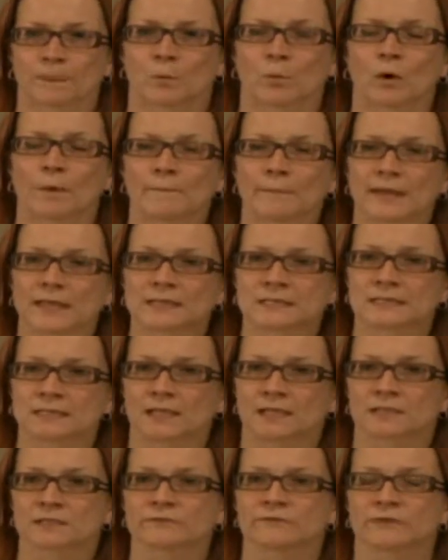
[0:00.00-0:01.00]
What makes
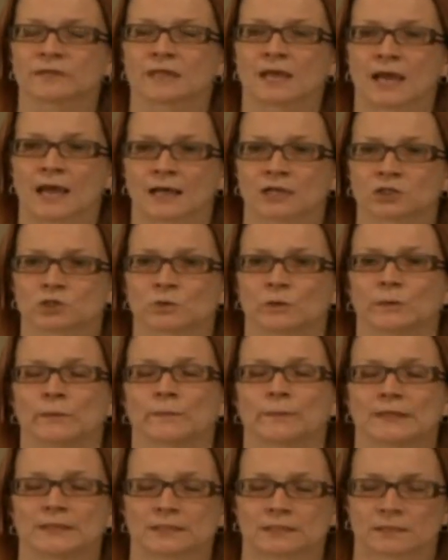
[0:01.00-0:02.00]
sense for the actual
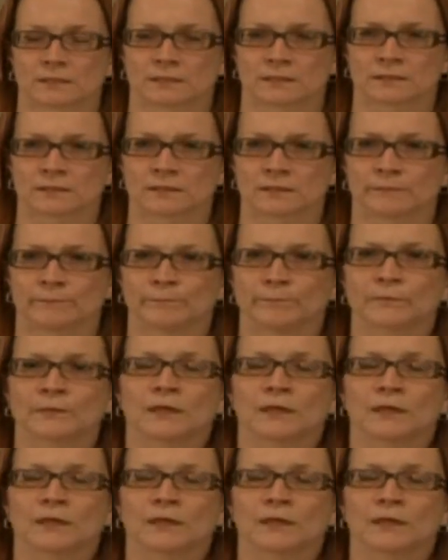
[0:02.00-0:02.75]
business?